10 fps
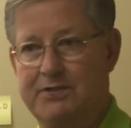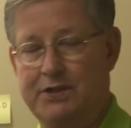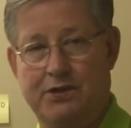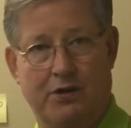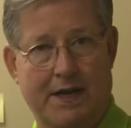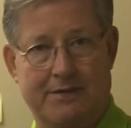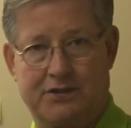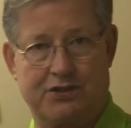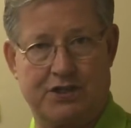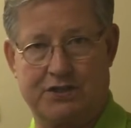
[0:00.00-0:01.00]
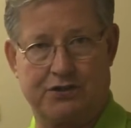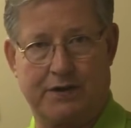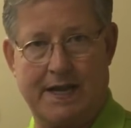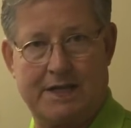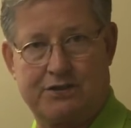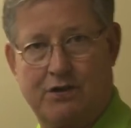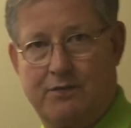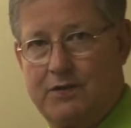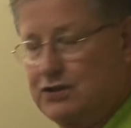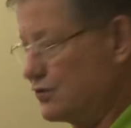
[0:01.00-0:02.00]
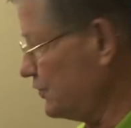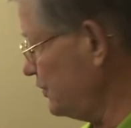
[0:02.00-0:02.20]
you don't have to shut your gas off. What you're